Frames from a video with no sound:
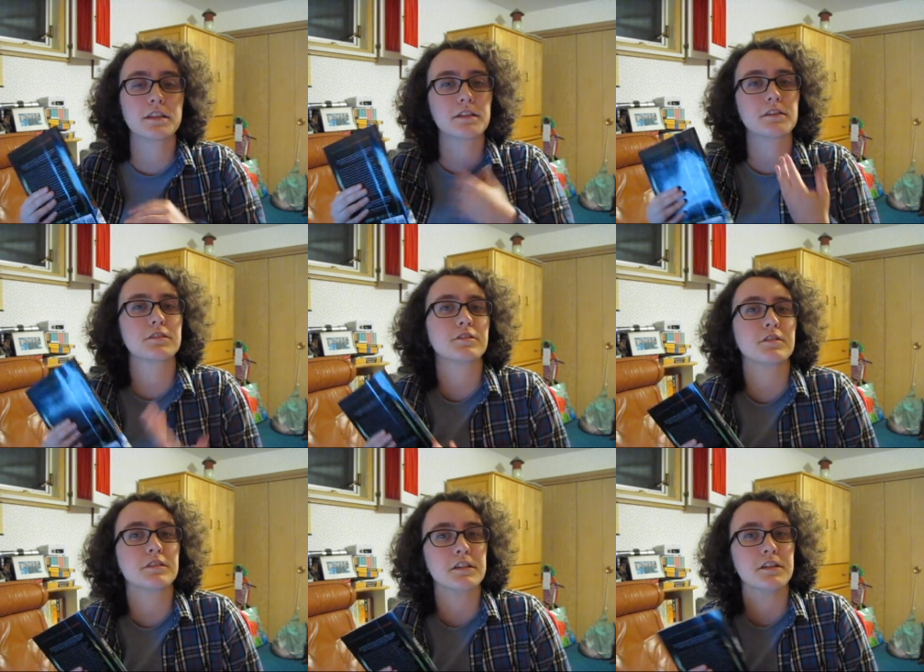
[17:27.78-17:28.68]

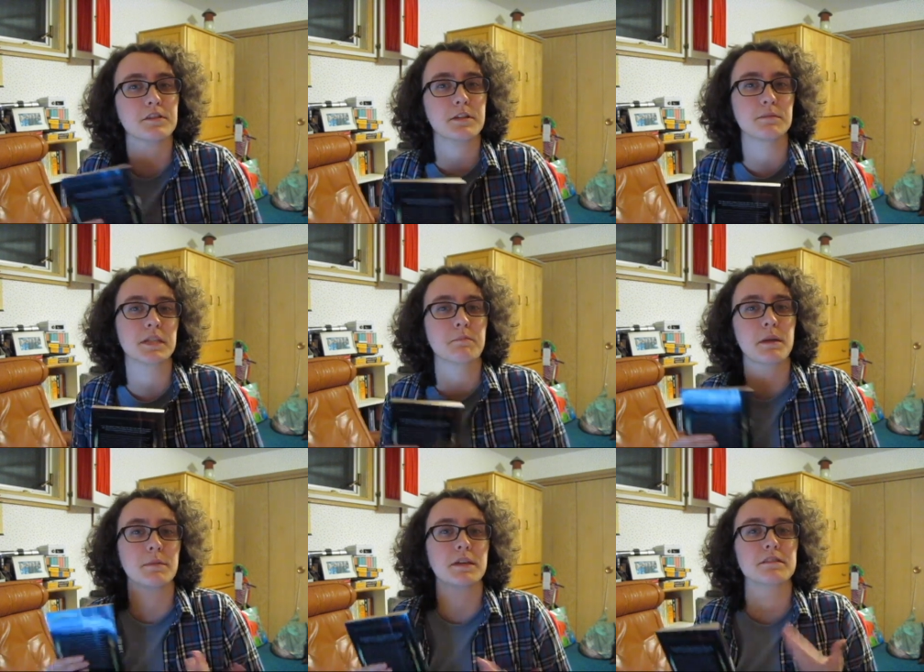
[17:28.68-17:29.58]
Sturgeon here seems like
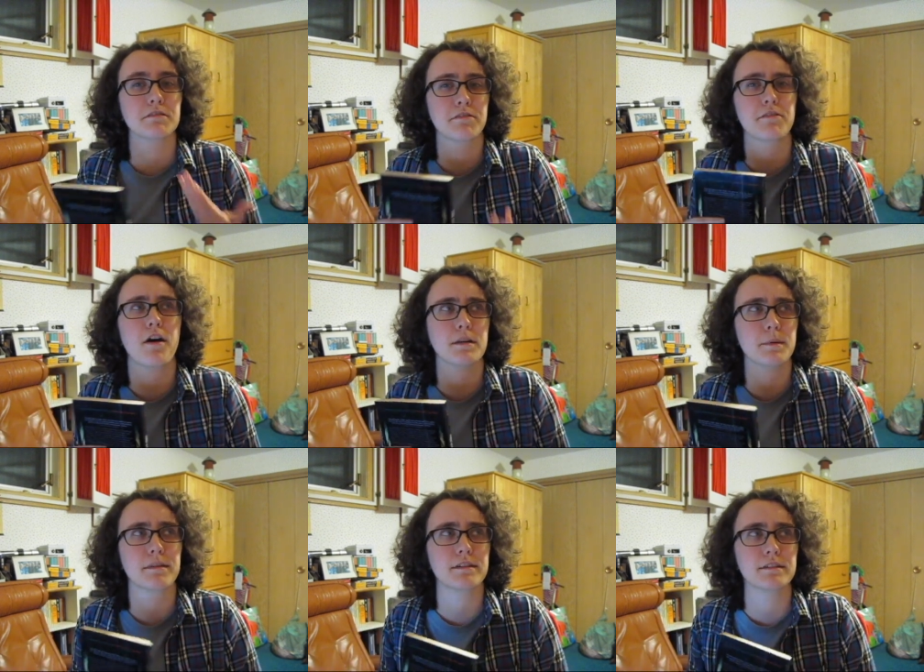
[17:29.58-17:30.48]
maybe he's thought
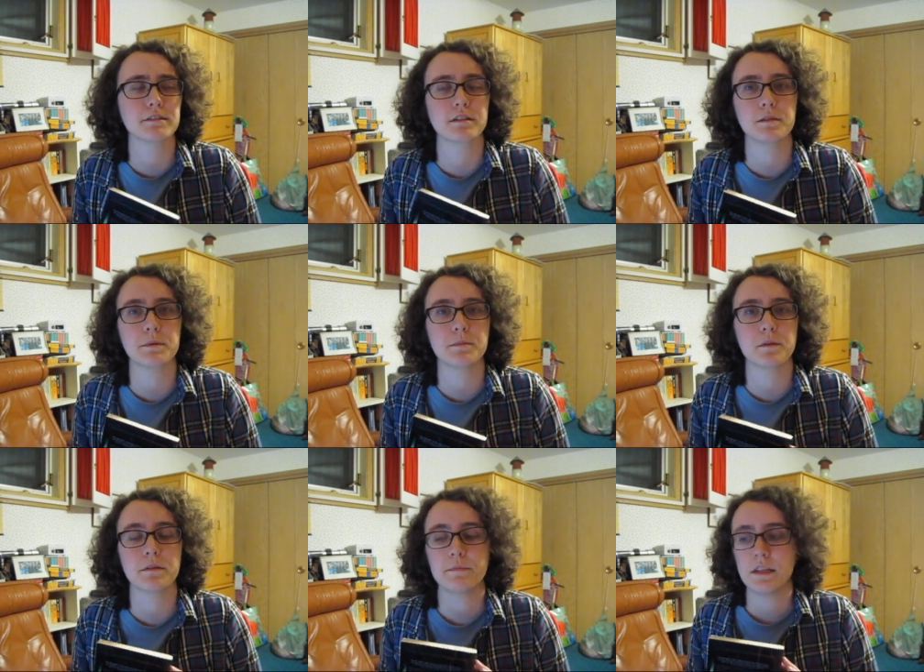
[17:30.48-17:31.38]
about things a little bit
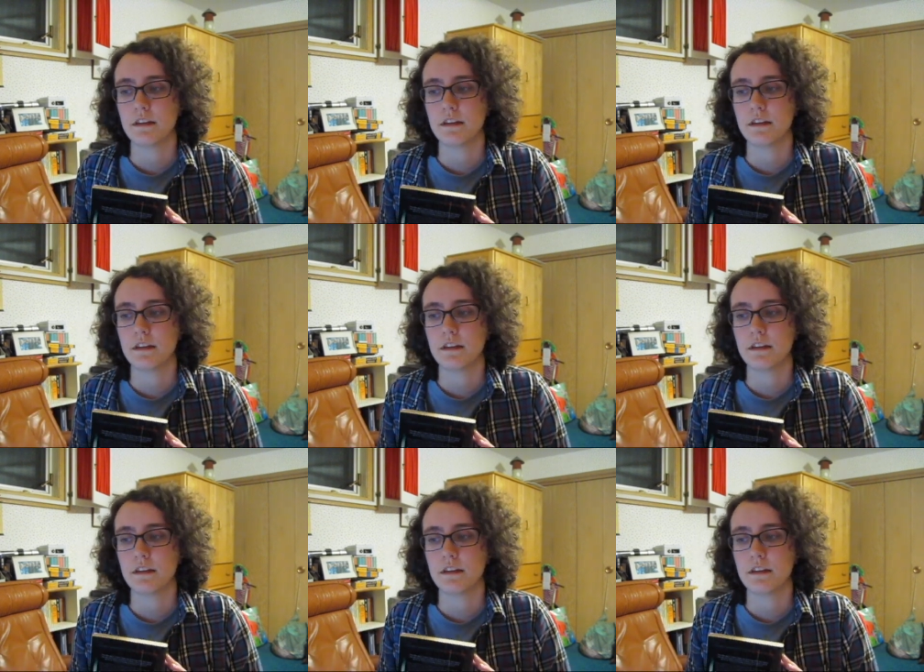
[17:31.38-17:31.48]
more,